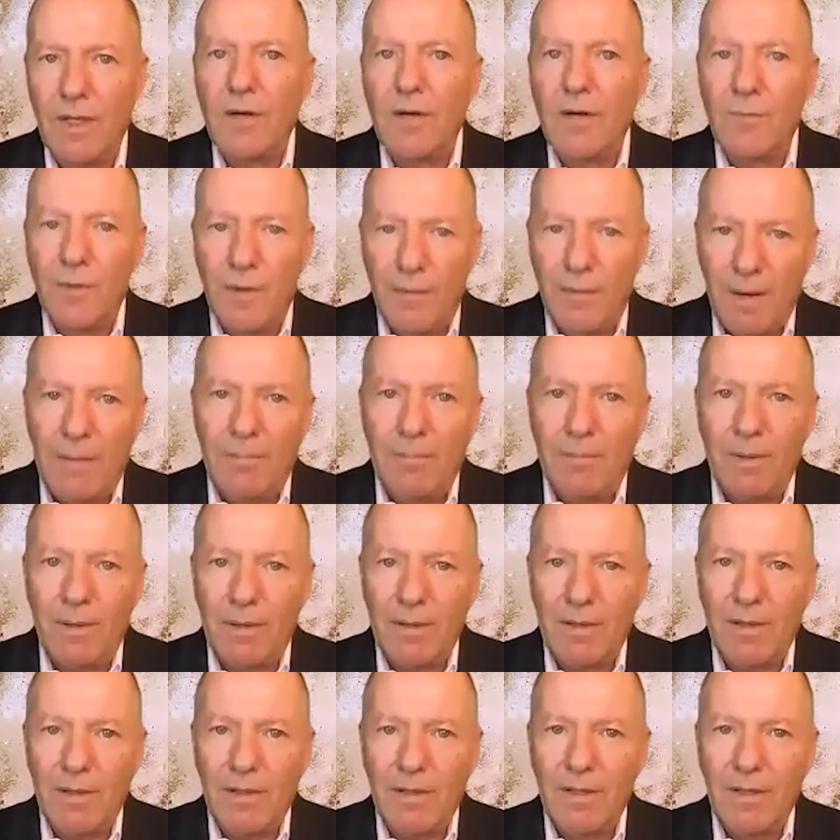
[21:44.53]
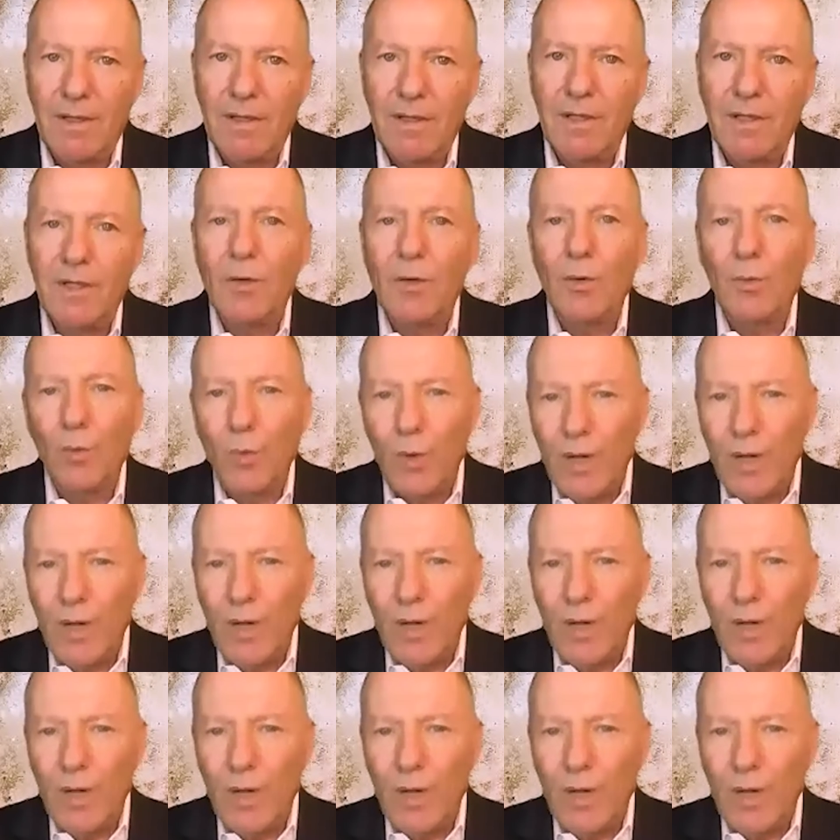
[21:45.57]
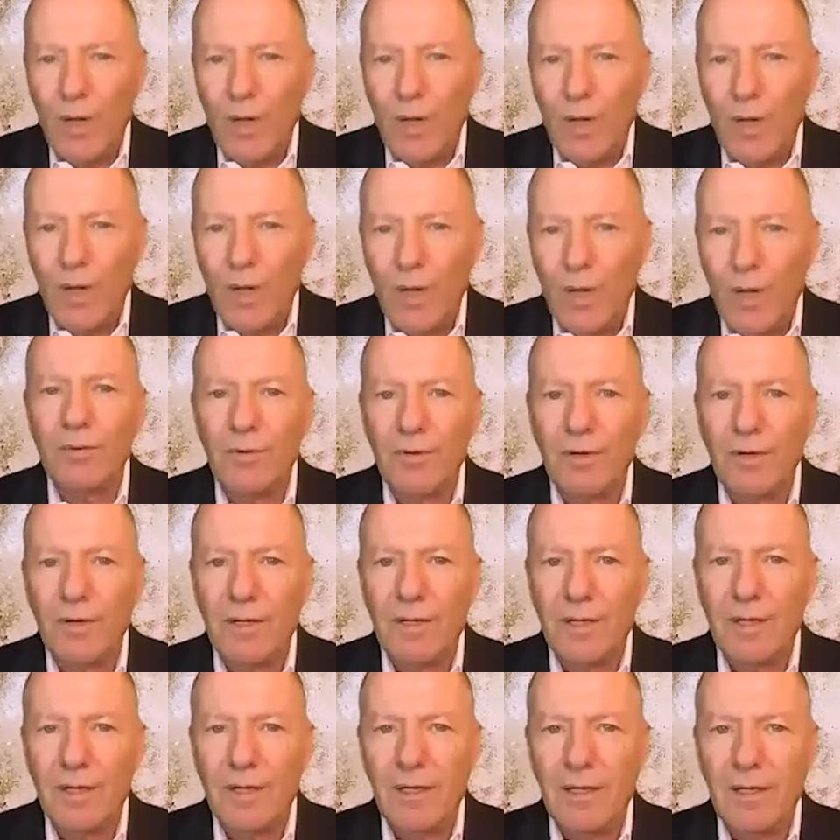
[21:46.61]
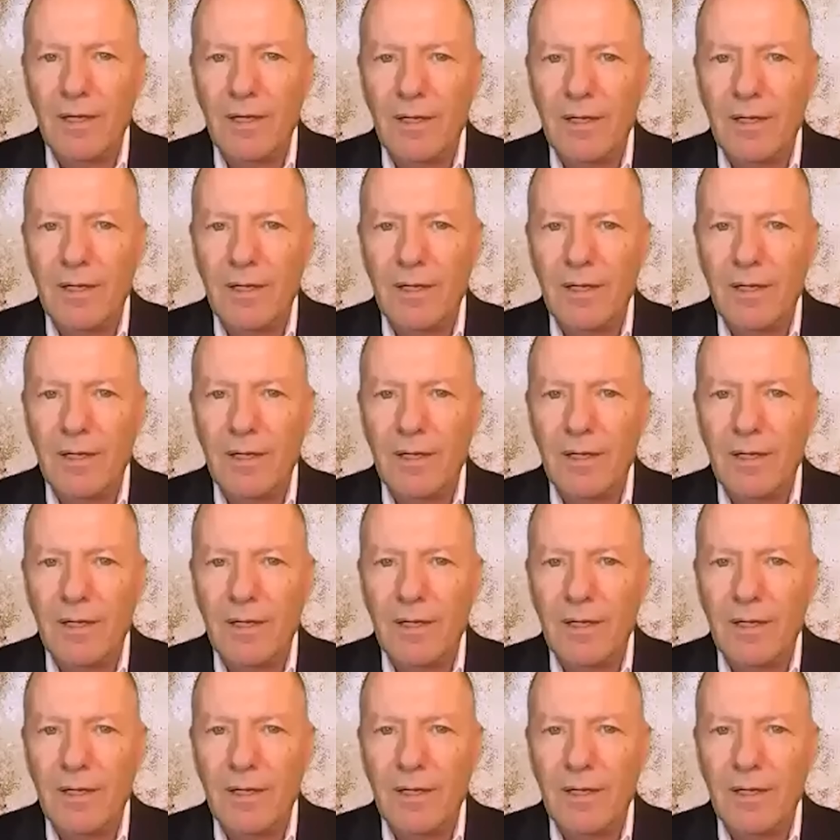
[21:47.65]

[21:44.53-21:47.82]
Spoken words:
Remember, we have an opportunity